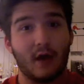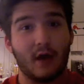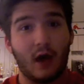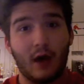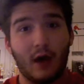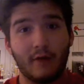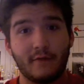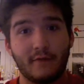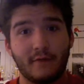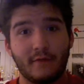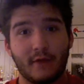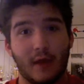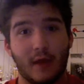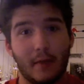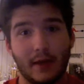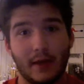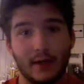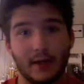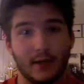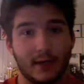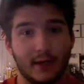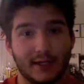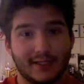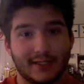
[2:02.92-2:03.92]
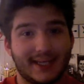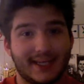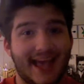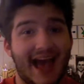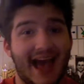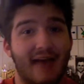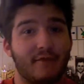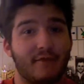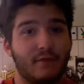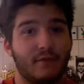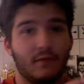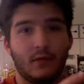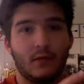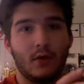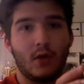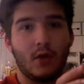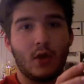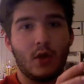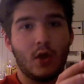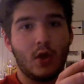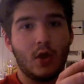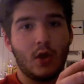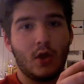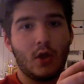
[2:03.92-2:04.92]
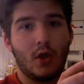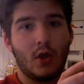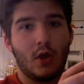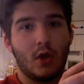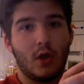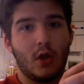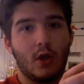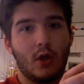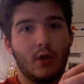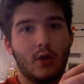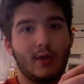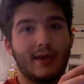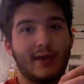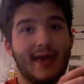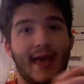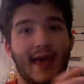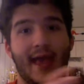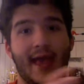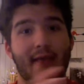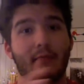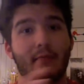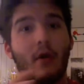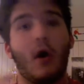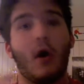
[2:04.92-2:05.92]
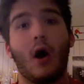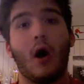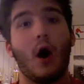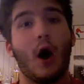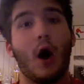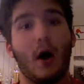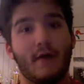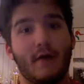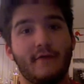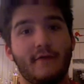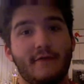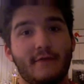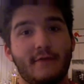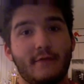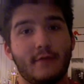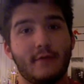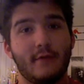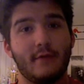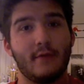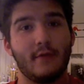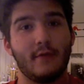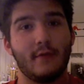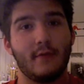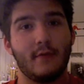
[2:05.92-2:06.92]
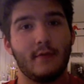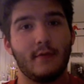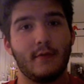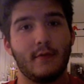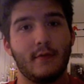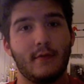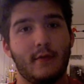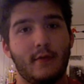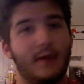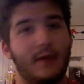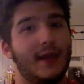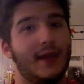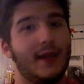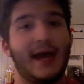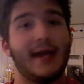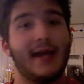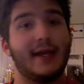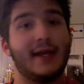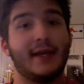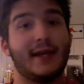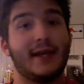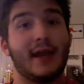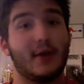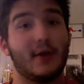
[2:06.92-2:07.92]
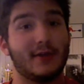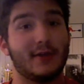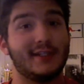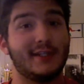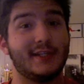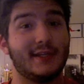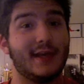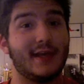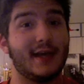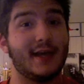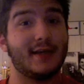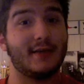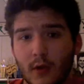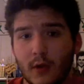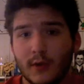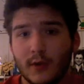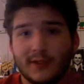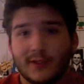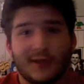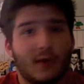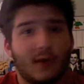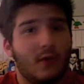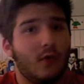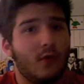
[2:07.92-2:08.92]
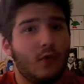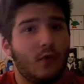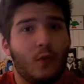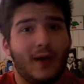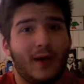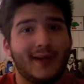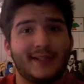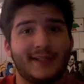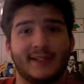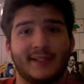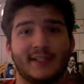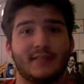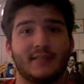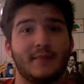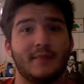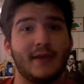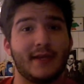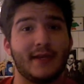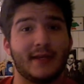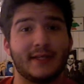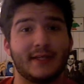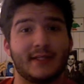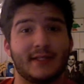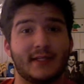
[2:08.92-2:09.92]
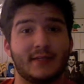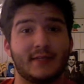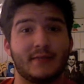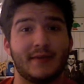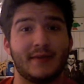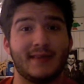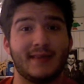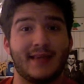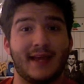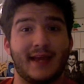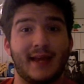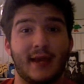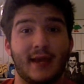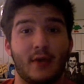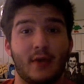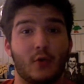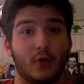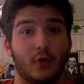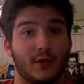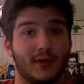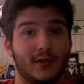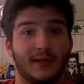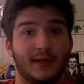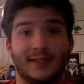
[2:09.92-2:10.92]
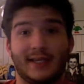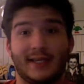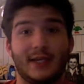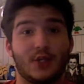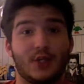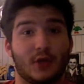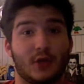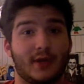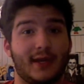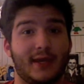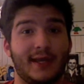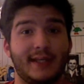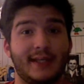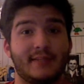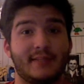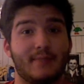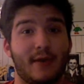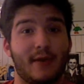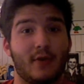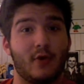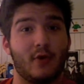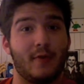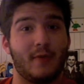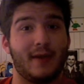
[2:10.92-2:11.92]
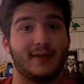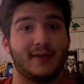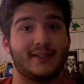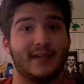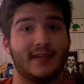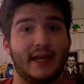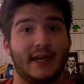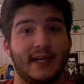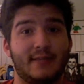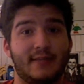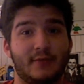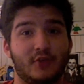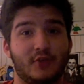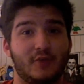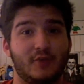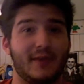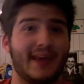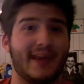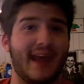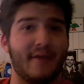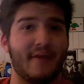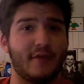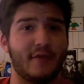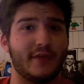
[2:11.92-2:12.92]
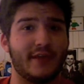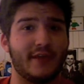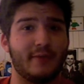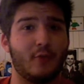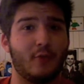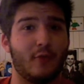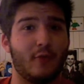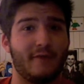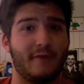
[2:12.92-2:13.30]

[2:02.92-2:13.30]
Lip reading: off. I mean, his calf came off. And I didn't care to see that. So, what does this mean? Does this mean that in order to teach our kids better about science, we should make everything more